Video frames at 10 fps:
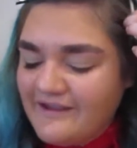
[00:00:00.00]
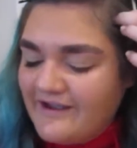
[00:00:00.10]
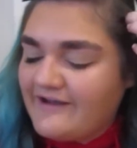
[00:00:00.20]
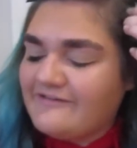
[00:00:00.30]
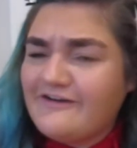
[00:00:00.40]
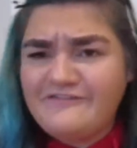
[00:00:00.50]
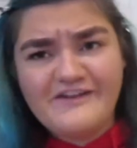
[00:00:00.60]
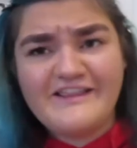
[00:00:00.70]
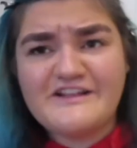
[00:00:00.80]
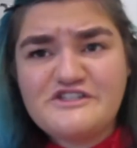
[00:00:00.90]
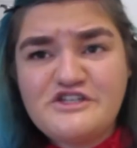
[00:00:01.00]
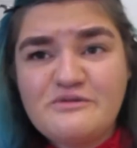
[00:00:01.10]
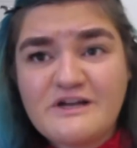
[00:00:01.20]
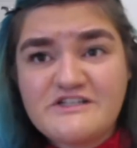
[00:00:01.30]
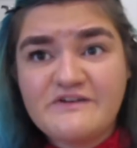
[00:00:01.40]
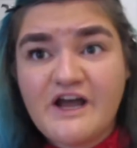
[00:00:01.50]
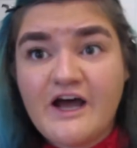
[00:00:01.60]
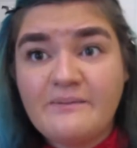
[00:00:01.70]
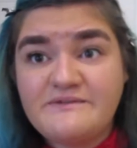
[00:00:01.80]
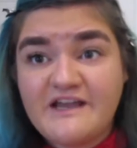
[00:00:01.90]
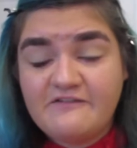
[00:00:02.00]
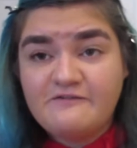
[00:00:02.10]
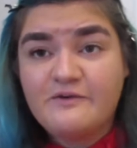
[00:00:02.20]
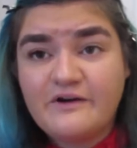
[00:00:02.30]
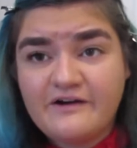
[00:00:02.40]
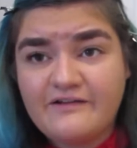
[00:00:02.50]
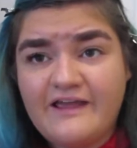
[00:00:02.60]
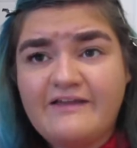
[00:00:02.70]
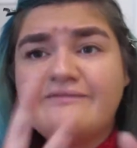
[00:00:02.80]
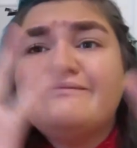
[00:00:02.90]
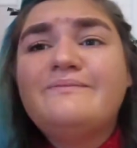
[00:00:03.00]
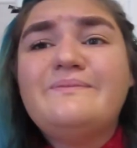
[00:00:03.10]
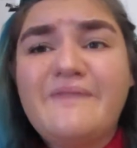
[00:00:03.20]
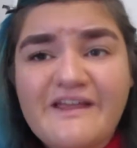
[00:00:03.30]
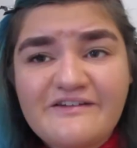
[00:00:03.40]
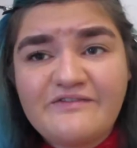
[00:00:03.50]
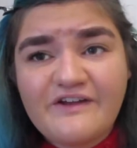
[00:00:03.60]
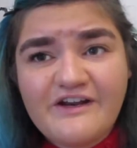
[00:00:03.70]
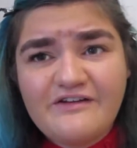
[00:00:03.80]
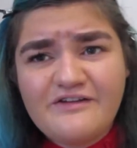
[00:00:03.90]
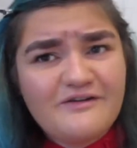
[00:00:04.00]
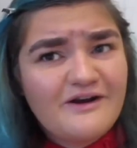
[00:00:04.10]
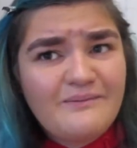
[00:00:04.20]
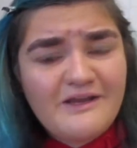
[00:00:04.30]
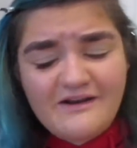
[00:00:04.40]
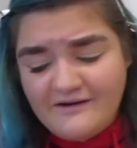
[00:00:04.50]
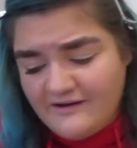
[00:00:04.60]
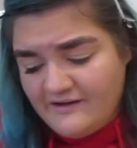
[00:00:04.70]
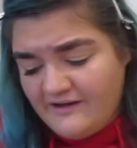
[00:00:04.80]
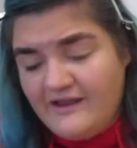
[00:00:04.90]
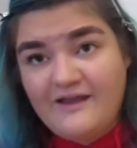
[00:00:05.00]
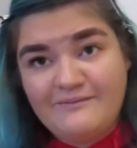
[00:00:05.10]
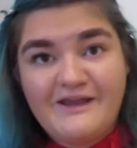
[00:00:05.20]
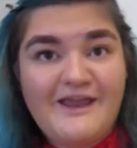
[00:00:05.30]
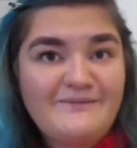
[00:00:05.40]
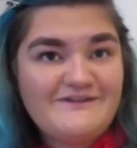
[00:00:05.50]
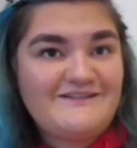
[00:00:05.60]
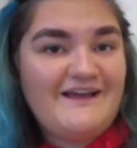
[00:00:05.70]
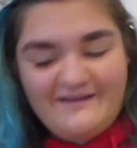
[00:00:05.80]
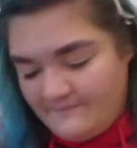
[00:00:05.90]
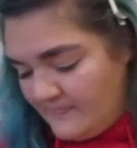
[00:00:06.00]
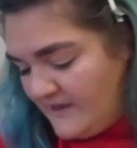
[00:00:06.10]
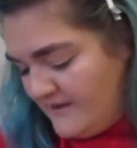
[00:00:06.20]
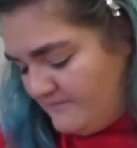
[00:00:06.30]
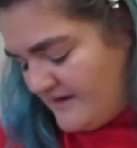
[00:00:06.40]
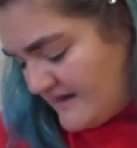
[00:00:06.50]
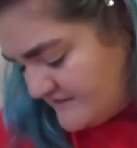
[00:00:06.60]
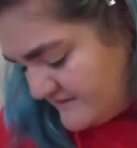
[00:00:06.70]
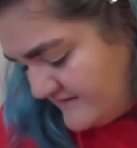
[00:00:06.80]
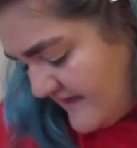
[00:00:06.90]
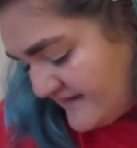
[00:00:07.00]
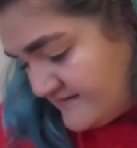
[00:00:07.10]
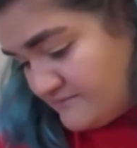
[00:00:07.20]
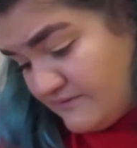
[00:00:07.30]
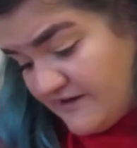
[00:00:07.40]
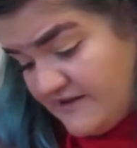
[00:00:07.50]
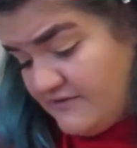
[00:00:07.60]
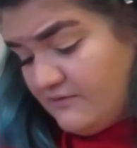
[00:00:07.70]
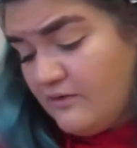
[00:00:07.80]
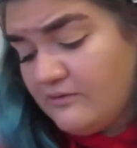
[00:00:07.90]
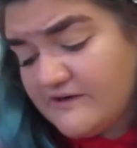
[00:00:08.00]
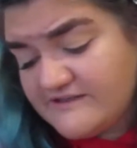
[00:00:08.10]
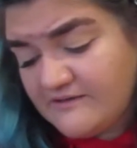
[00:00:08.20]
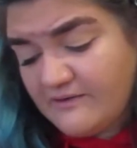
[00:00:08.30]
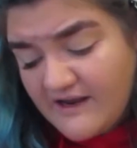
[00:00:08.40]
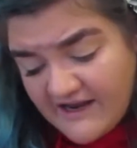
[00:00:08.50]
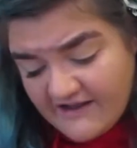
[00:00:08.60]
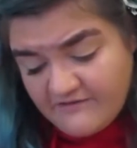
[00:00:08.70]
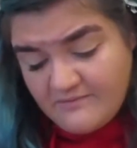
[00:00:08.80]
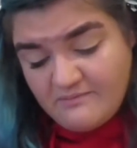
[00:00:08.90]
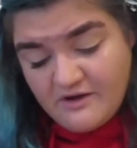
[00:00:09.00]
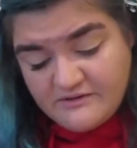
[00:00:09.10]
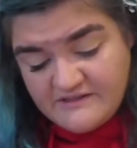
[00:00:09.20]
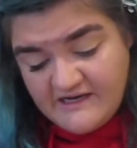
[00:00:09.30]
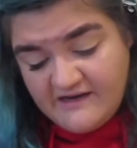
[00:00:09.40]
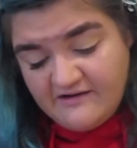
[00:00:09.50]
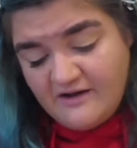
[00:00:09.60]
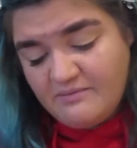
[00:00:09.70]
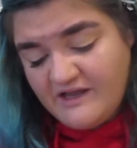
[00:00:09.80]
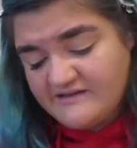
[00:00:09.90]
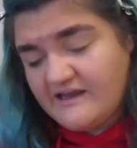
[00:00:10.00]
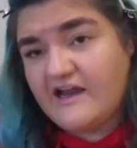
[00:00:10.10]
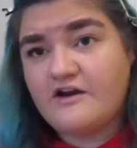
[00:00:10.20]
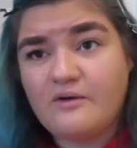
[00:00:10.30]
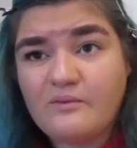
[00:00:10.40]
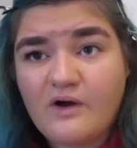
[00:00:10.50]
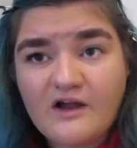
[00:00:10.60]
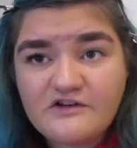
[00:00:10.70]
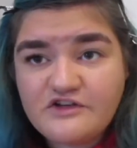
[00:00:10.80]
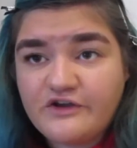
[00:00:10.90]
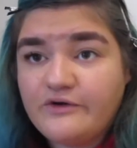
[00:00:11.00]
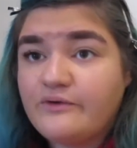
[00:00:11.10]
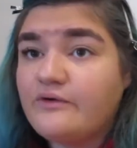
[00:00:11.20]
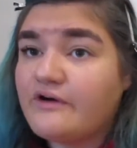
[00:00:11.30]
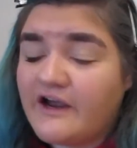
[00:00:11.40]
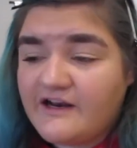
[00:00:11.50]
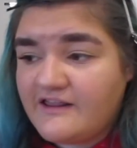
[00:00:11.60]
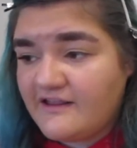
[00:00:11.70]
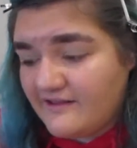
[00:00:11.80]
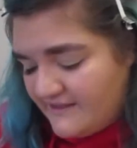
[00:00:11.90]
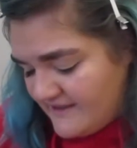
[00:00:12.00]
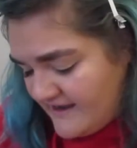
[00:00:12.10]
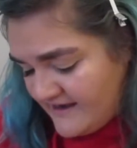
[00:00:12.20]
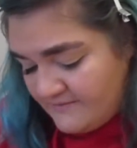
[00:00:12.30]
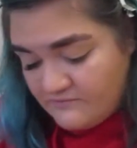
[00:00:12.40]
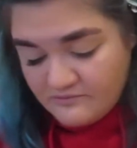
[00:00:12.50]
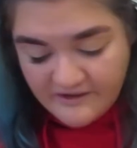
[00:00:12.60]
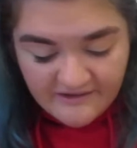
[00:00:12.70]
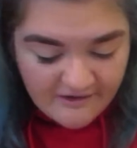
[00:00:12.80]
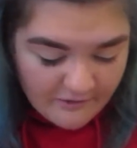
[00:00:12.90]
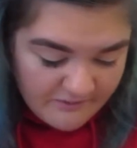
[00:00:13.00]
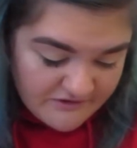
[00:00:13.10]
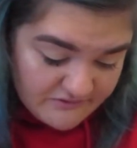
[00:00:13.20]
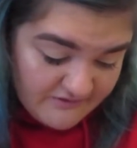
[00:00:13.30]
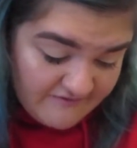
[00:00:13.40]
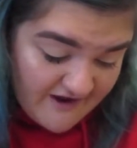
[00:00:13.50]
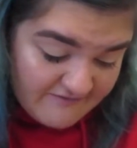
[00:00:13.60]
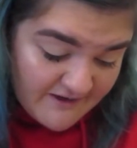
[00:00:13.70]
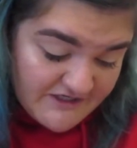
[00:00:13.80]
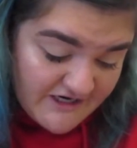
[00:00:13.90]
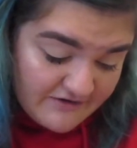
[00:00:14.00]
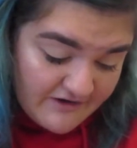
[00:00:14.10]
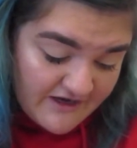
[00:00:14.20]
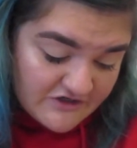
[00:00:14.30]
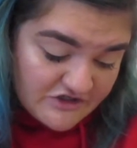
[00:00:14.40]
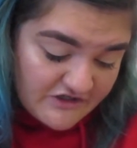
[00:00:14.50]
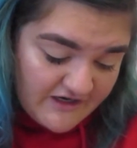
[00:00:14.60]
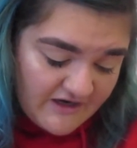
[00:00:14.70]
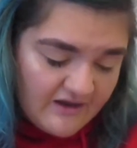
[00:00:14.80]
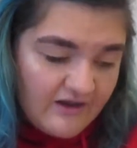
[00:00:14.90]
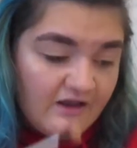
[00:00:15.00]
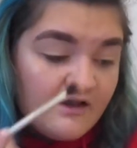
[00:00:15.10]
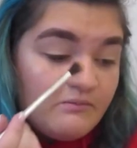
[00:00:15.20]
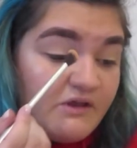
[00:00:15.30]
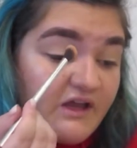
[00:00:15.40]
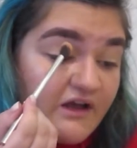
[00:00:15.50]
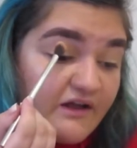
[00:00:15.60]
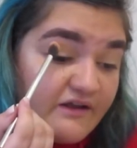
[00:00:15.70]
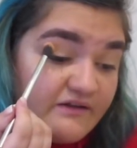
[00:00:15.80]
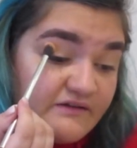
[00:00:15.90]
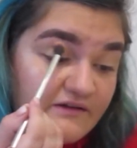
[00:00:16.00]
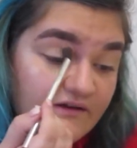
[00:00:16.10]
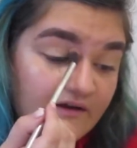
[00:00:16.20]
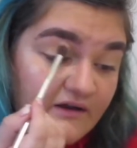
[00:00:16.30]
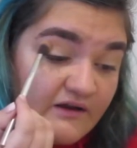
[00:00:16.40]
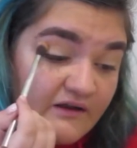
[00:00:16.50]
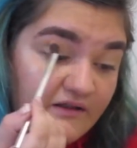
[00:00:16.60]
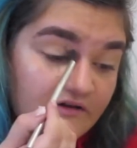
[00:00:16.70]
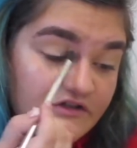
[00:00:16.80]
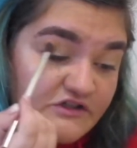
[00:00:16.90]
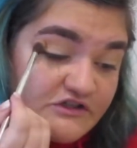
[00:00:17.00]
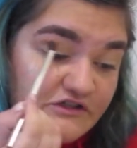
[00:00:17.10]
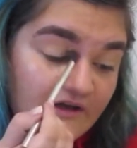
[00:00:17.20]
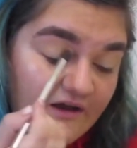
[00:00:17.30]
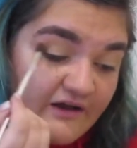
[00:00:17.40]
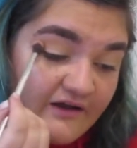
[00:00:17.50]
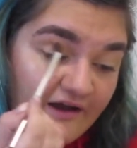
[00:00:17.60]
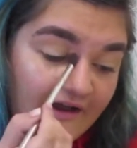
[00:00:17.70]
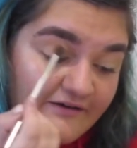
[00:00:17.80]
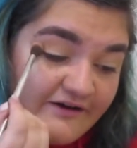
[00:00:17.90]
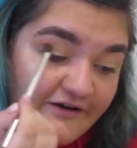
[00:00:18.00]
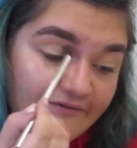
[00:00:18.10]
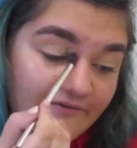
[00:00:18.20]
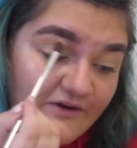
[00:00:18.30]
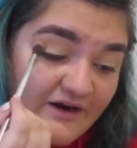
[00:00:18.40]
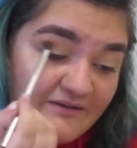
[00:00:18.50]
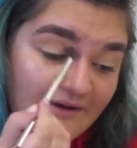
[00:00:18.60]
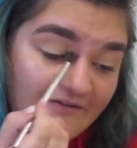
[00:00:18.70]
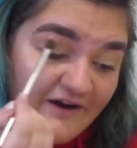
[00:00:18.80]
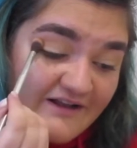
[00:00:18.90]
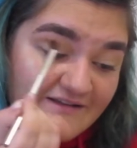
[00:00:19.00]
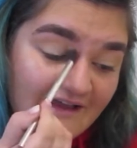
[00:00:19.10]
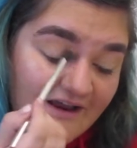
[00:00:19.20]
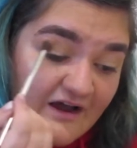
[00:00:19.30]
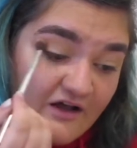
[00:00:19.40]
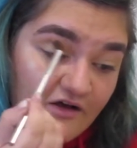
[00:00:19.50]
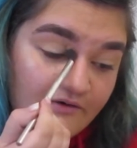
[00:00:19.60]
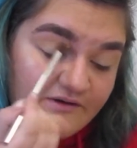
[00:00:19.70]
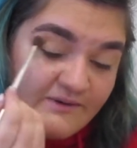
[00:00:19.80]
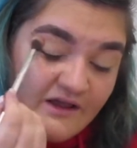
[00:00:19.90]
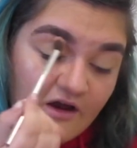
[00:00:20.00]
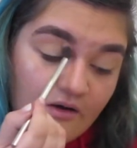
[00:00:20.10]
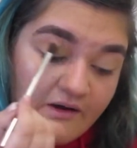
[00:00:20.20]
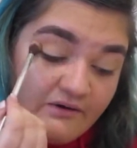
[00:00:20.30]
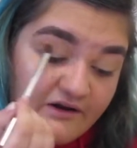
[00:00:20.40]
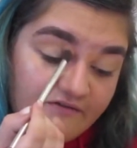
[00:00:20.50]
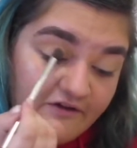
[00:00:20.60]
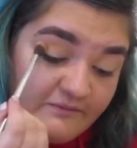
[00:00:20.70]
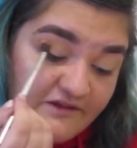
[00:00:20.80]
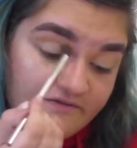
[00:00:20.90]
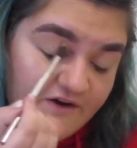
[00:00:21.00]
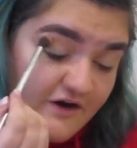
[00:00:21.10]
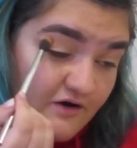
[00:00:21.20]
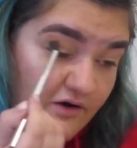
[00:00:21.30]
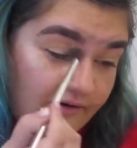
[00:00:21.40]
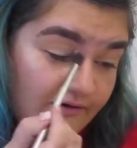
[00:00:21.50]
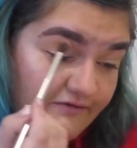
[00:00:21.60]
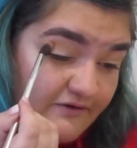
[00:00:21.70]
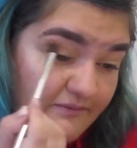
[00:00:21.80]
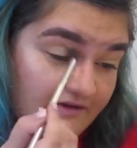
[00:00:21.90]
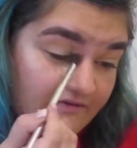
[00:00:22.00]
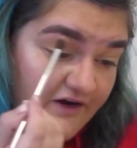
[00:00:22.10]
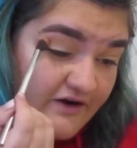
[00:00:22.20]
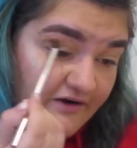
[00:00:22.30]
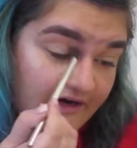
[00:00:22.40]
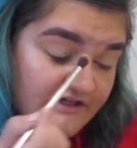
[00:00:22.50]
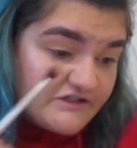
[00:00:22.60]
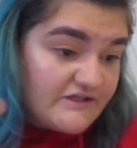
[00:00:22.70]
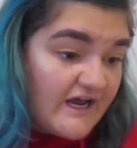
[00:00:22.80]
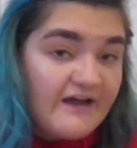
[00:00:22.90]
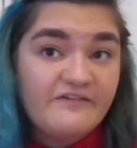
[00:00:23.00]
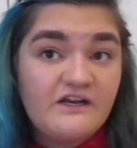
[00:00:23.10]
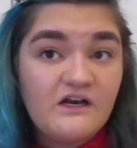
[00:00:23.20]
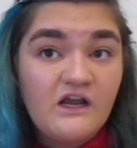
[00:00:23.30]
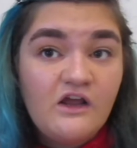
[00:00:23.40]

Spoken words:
I don't know. I feel like that's too much of an update for like this video. You know what I mean? And my camera's dying. But that's really the whole reason why I haven't been posting. Not because like I don't want to or anything like that. And I'm really hoping to revive my channel actually, because there's just, I don't know. You can ask my friends. Like I'll always be like, oh, I want to film this video. Oh, I want to film this video. And I just haven't.